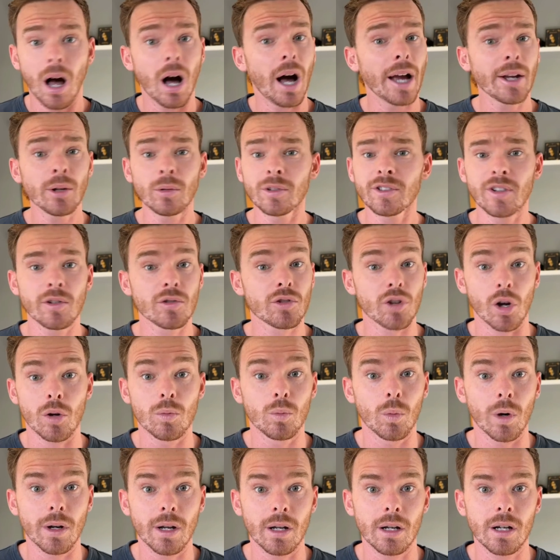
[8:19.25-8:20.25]
I also
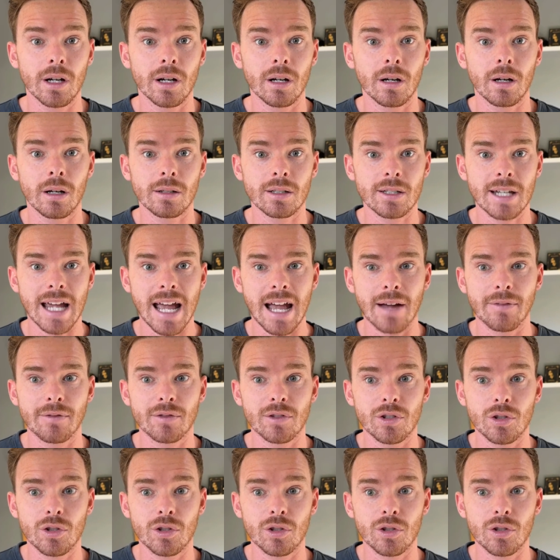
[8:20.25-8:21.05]
don't want her to have